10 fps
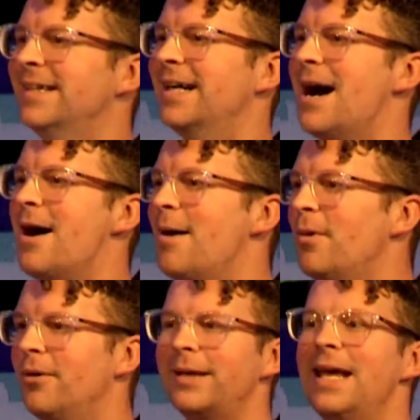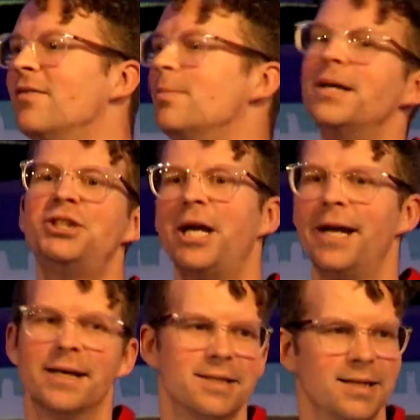I'm going to give him a
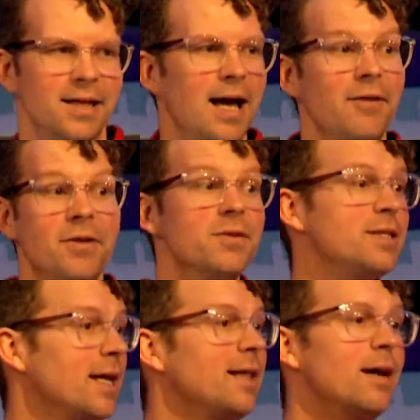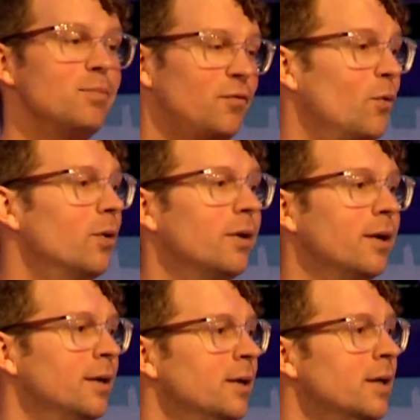chance. And I've even said that before,
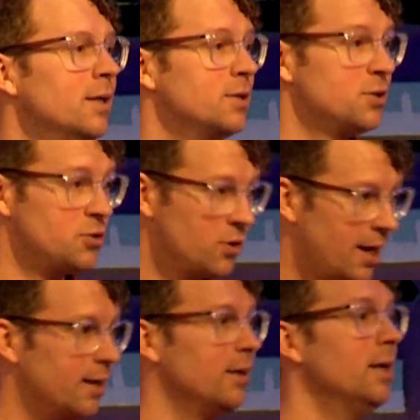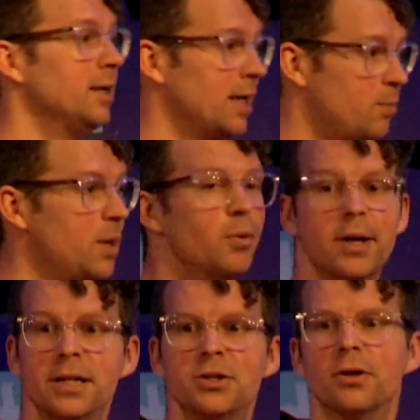and just to try to get people
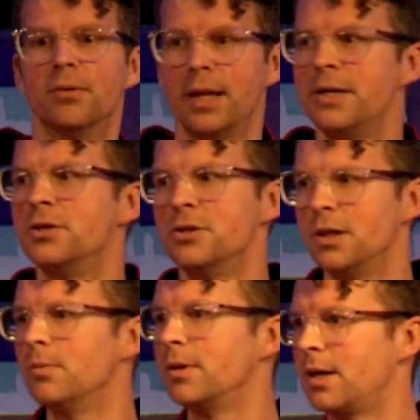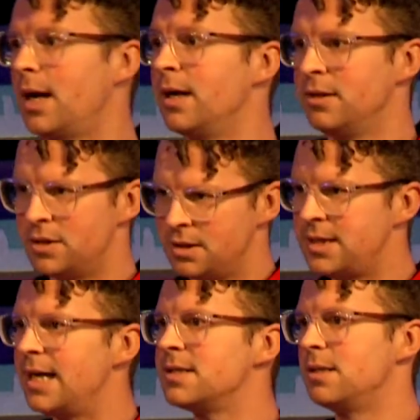into a relationship with God and to
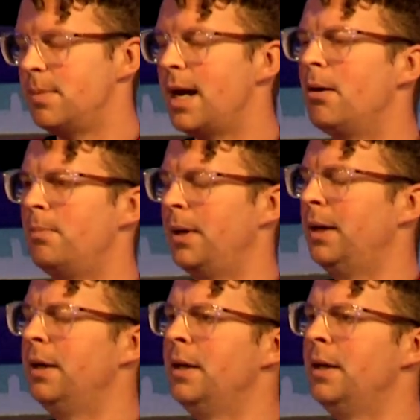test him out. But